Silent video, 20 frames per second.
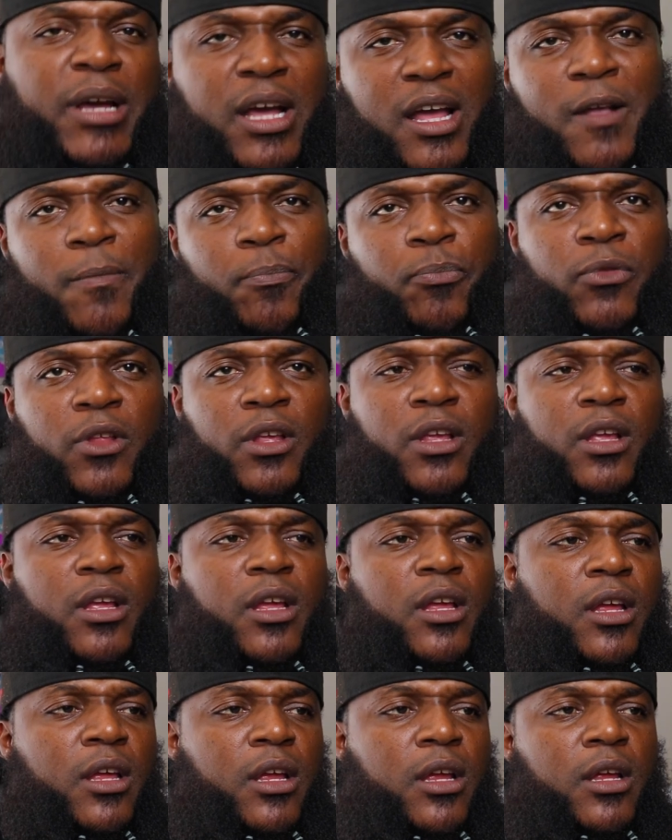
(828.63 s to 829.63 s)
But
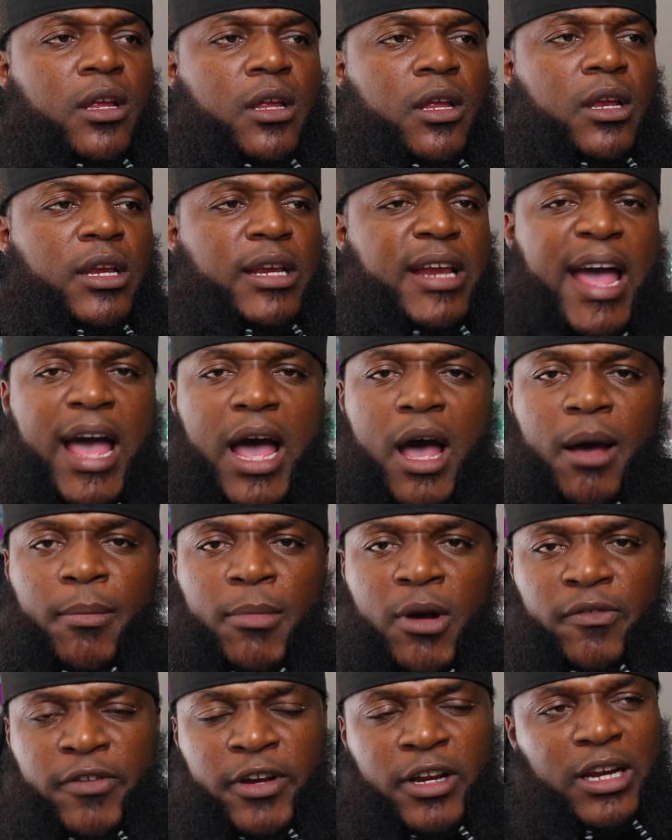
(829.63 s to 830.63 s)
now
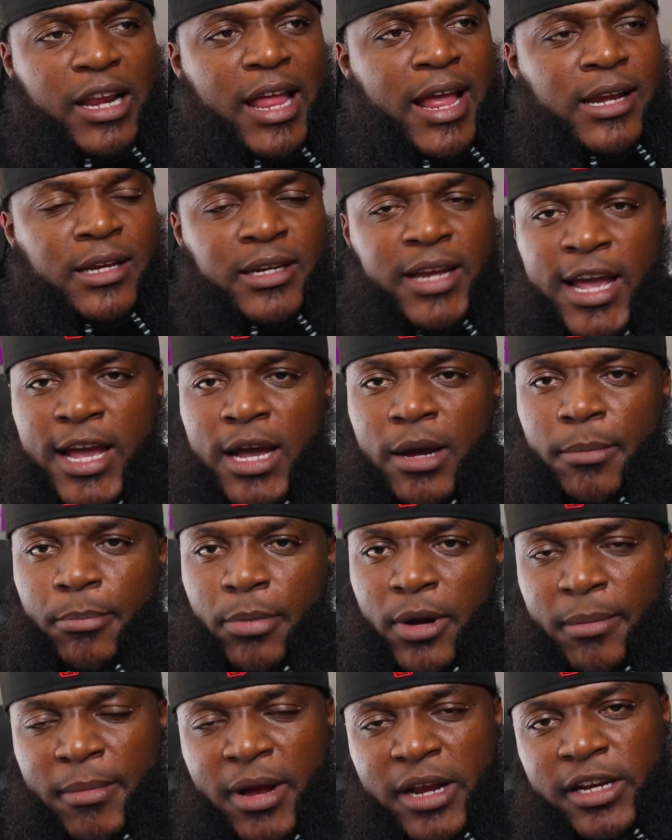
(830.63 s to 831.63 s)
I'm over here like, damn,
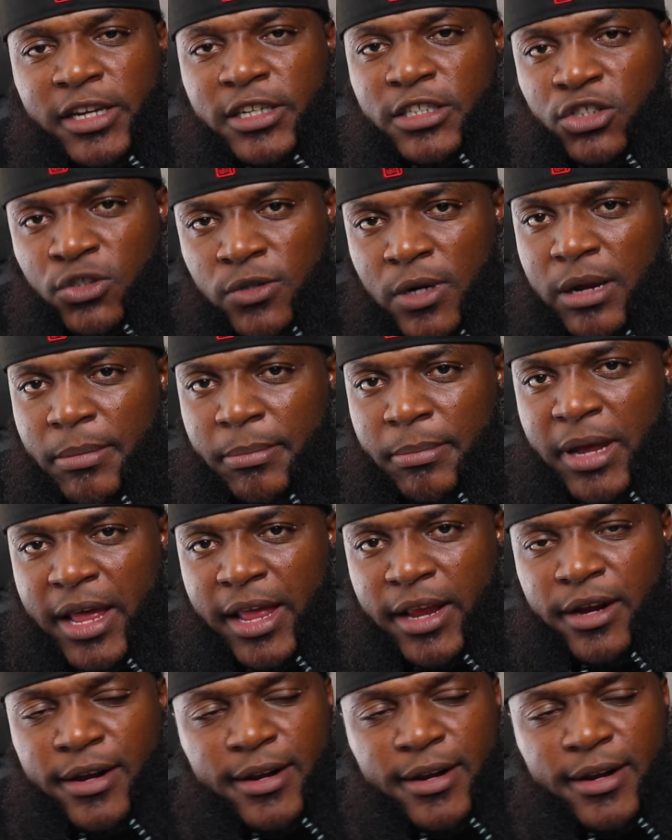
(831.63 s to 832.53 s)
bring my nigga Trump back.